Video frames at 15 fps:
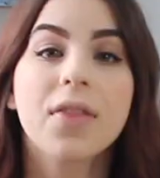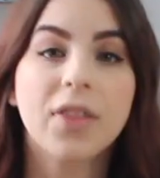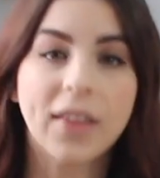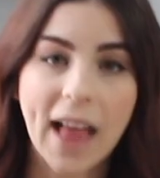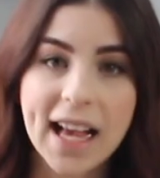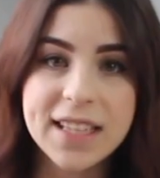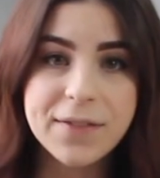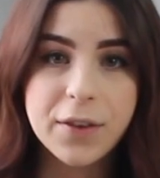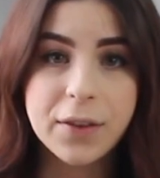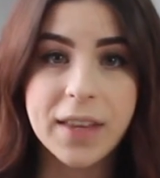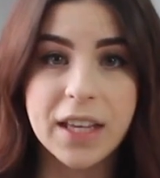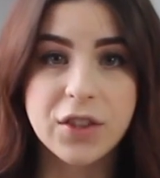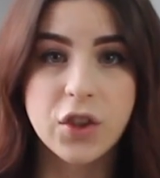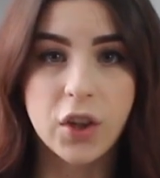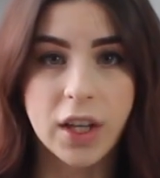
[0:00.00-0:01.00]
The last few
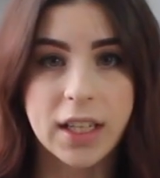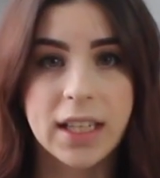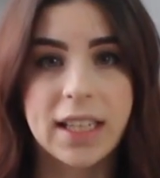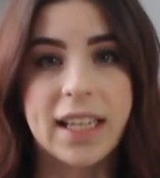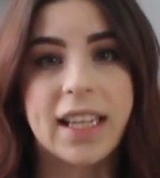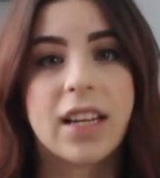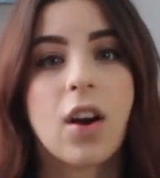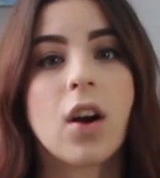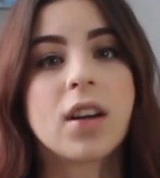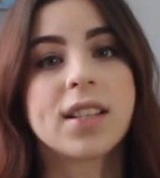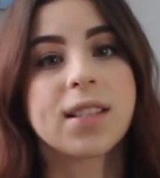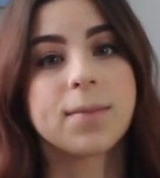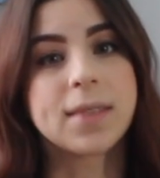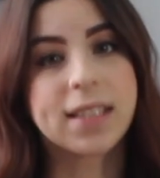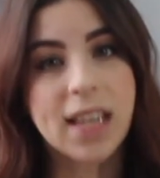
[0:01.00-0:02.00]
things you're gonna need are
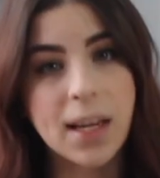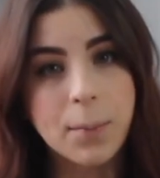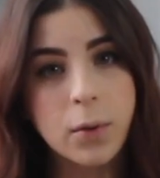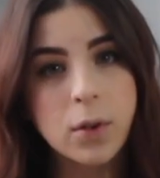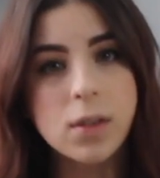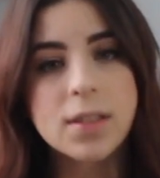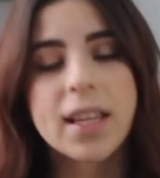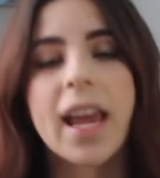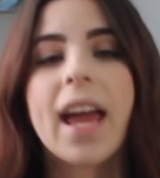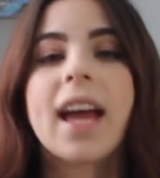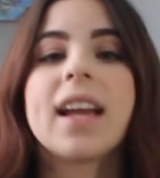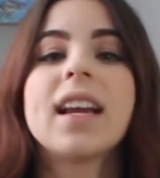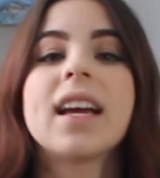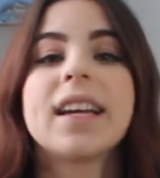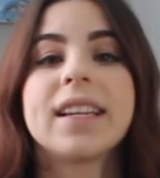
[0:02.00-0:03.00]
some staples
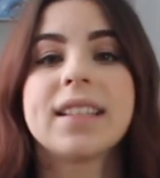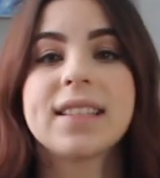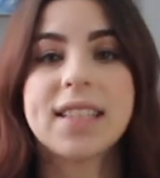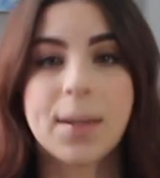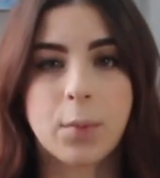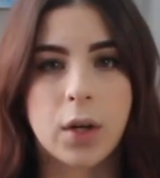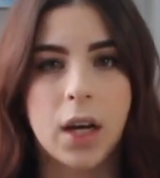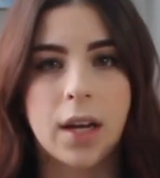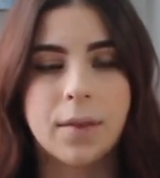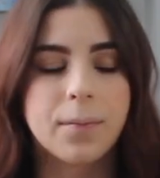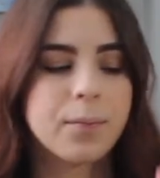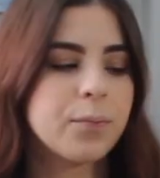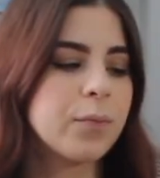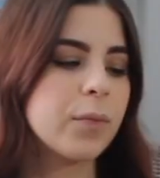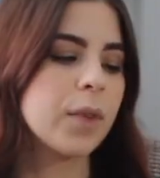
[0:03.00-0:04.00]
and a staple gun.
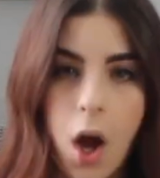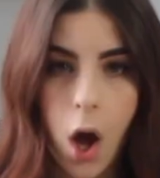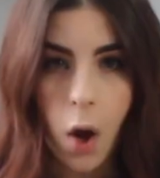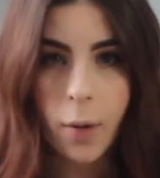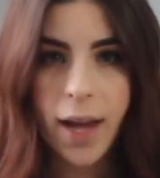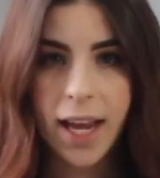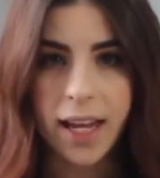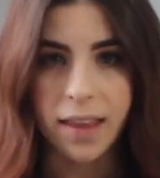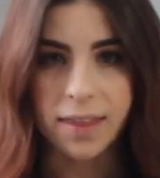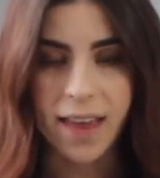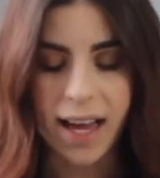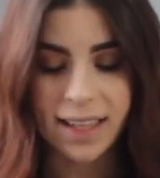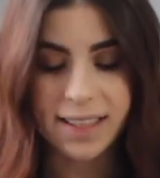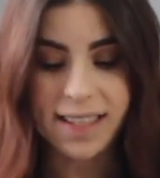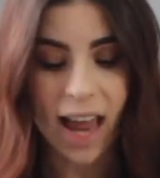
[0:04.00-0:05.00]
Okay,
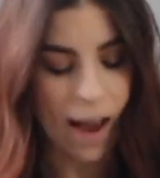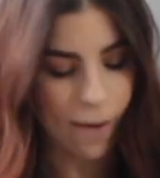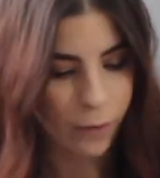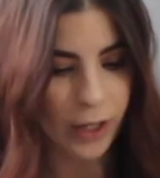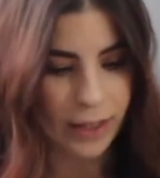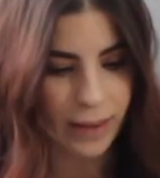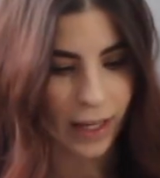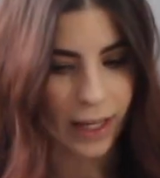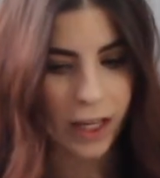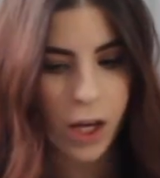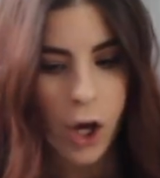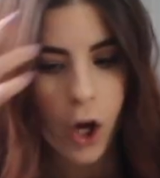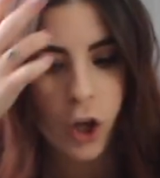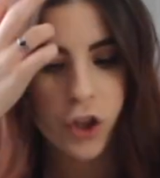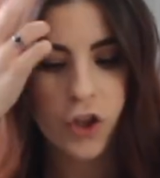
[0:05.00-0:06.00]
that's everything.
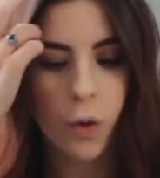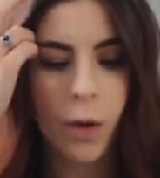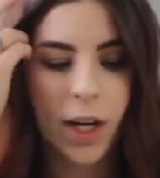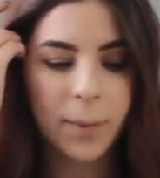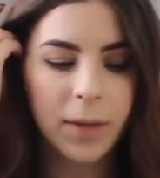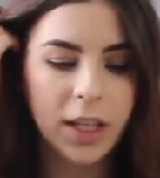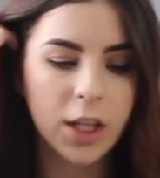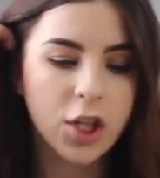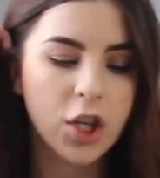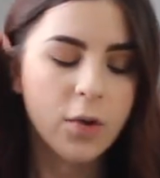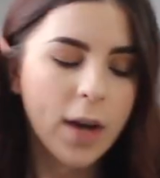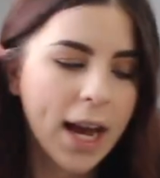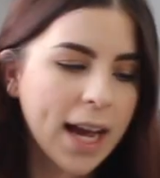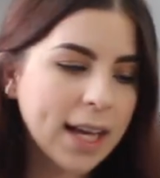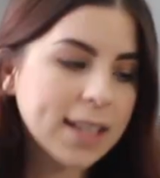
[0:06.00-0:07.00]
So what I'm gonna do
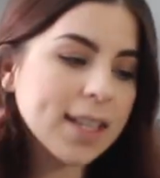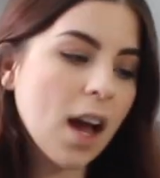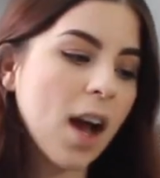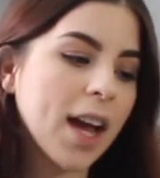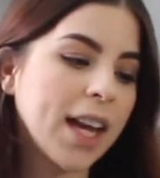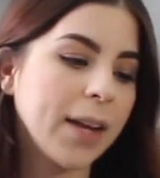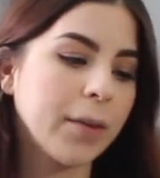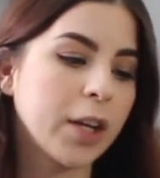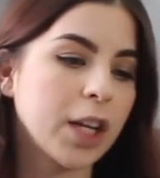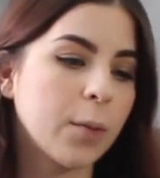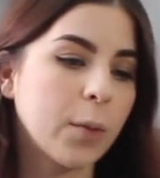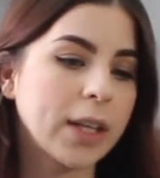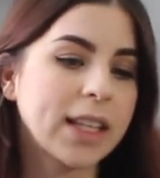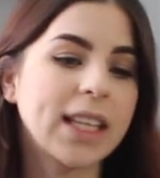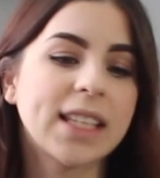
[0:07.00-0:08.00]
is I'm gonna
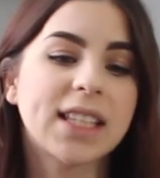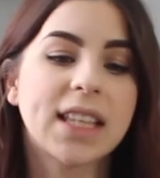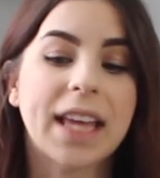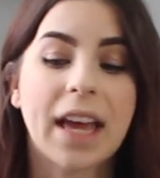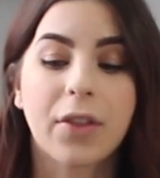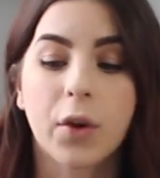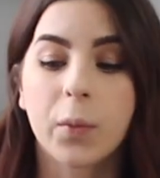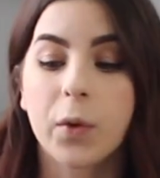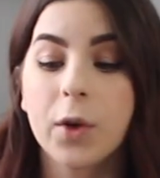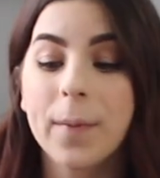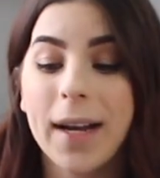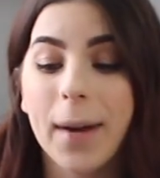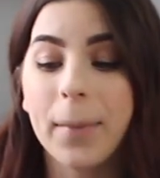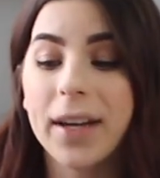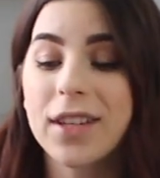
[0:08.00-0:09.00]
bring these to the other room
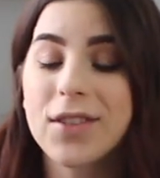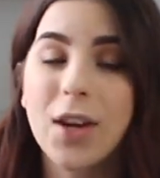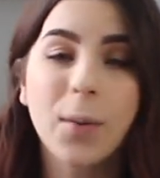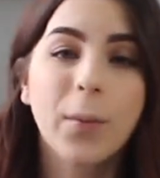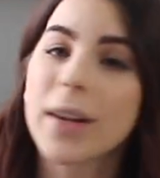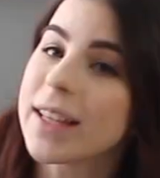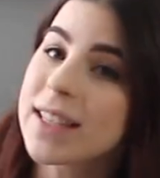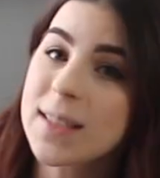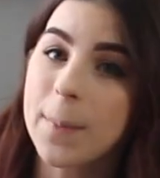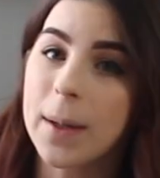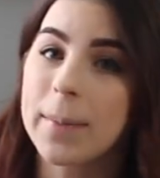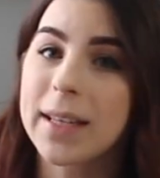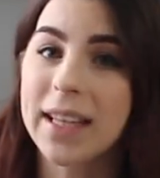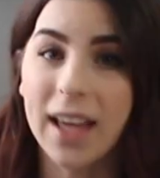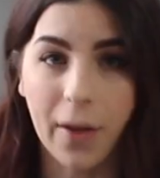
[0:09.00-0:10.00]
and I'm gonna start putting this
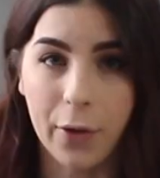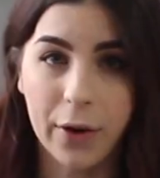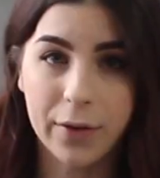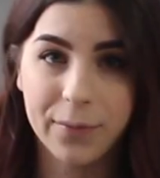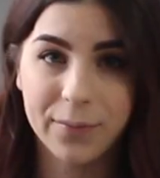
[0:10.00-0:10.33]
baby together.